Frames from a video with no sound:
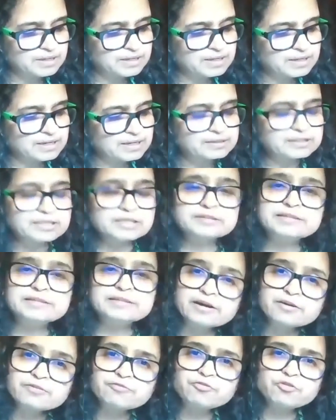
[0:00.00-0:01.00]
They
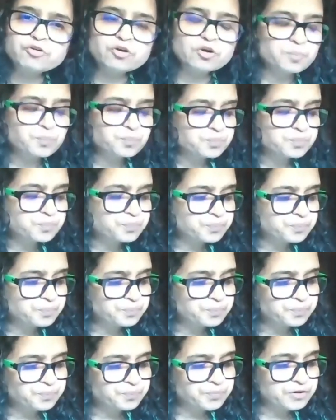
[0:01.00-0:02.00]
therefore
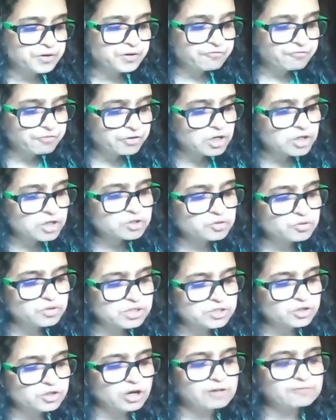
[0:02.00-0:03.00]
prefer to
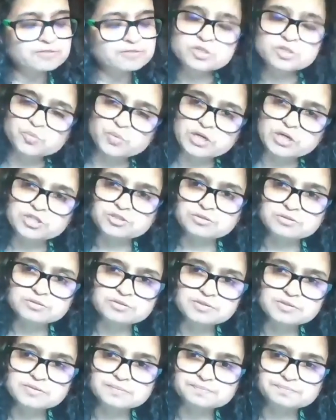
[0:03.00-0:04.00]
resolve these
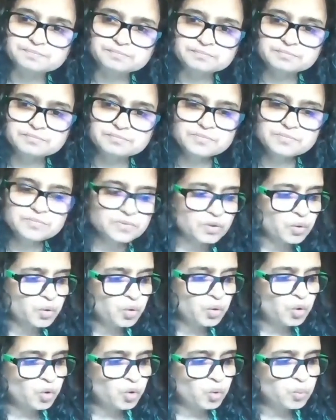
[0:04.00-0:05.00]
questions
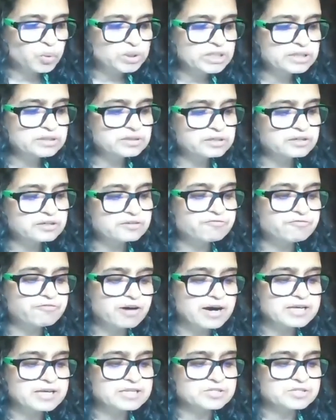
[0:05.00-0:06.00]
within the
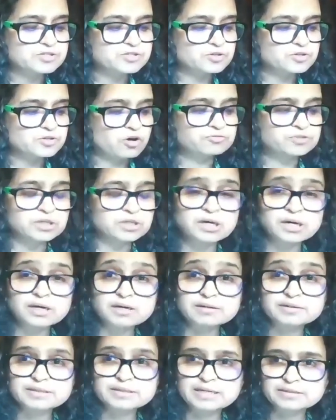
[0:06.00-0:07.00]
confines of the
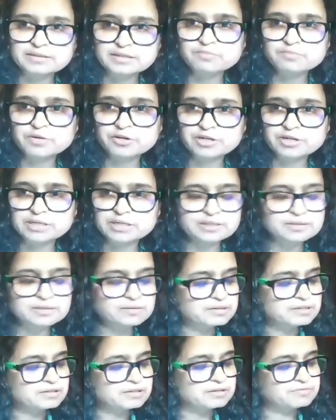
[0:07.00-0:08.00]
ghar, that in Marathi,
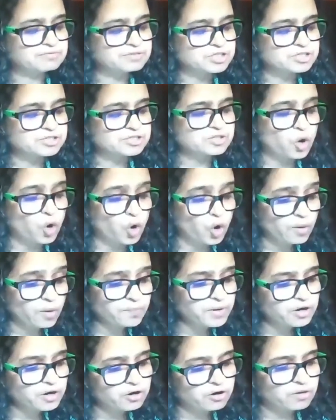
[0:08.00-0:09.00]
which is the home,
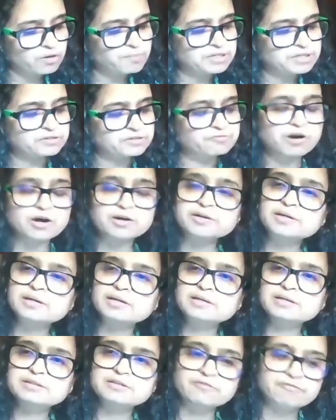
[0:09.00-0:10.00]
or
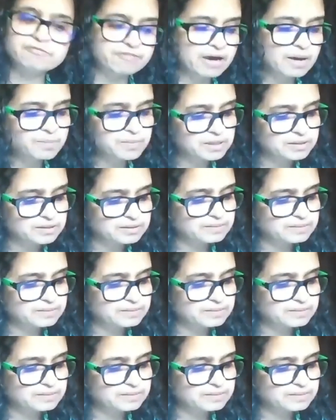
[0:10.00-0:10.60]
metaphorically the family.